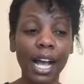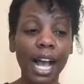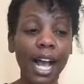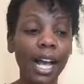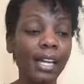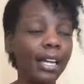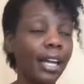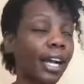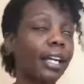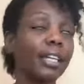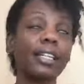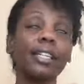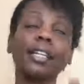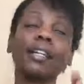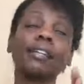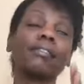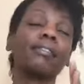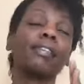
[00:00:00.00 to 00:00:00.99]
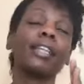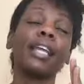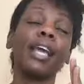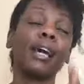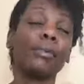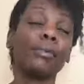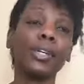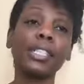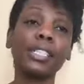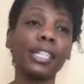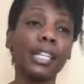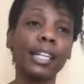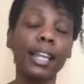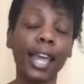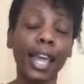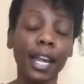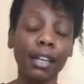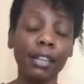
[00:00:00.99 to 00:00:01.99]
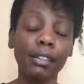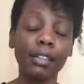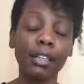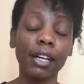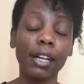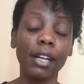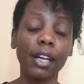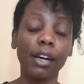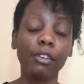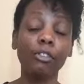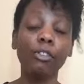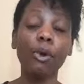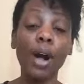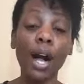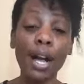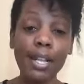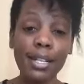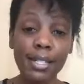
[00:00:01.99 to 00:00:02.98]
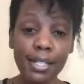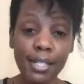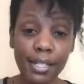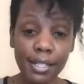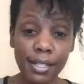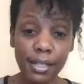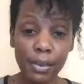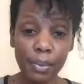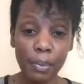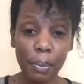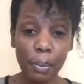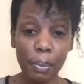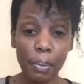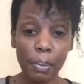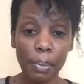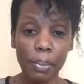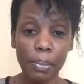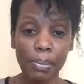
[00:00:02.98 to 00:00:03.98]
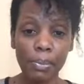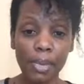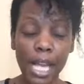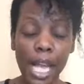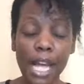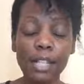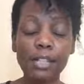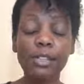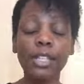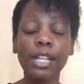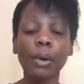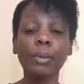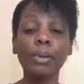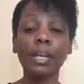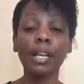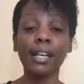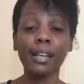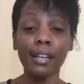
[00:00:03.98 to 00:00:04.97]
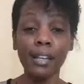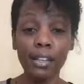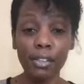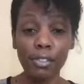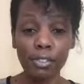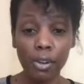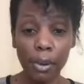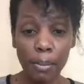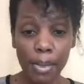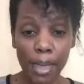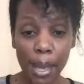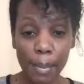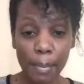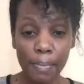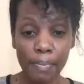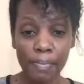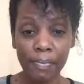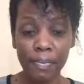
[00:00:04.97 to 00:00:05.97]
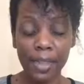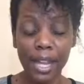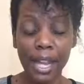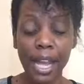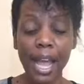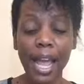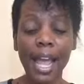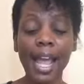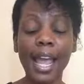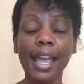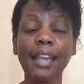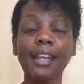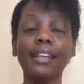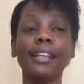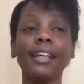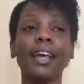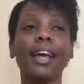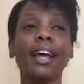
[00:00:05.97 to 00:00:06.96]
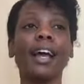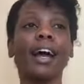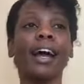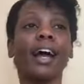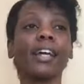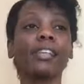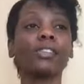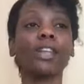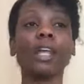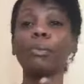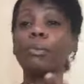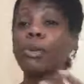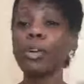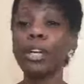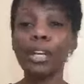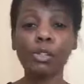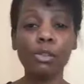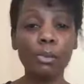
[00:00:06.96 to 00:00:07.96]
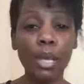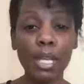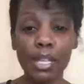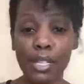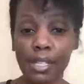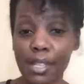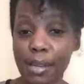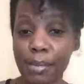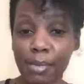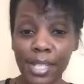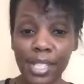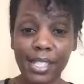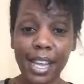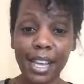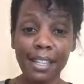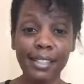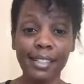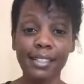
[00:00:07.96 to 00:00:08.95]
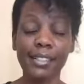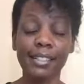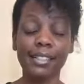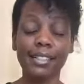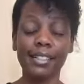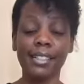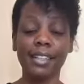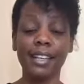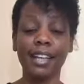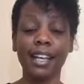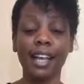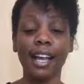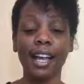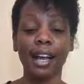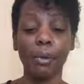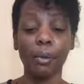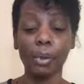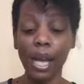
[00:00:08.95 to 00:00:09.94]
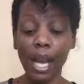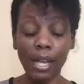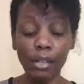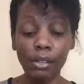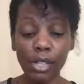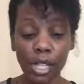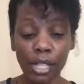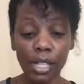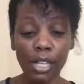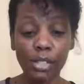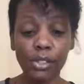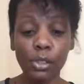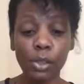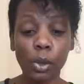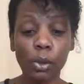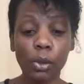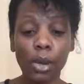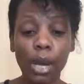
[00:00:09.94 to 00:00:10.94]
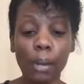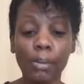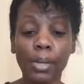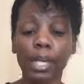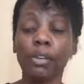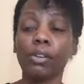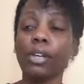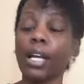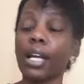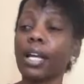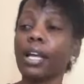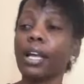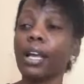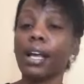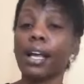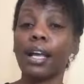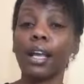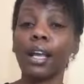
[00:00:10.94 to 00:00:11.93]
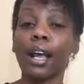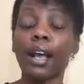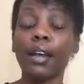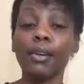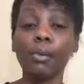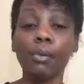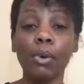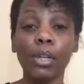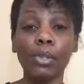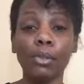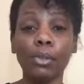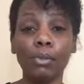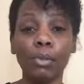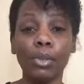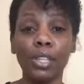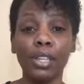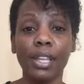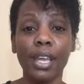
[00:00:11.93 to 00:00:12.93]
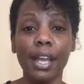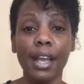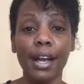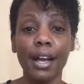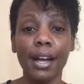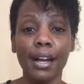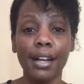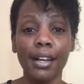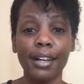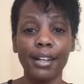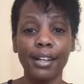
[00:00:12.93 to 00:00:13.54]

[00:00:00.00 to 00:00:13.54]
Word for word: and they are written there for us so that we can learn from them and so that we don't have to make the same mistakes. When I look at that story, I'm like, okay, I don't want to be the, uh,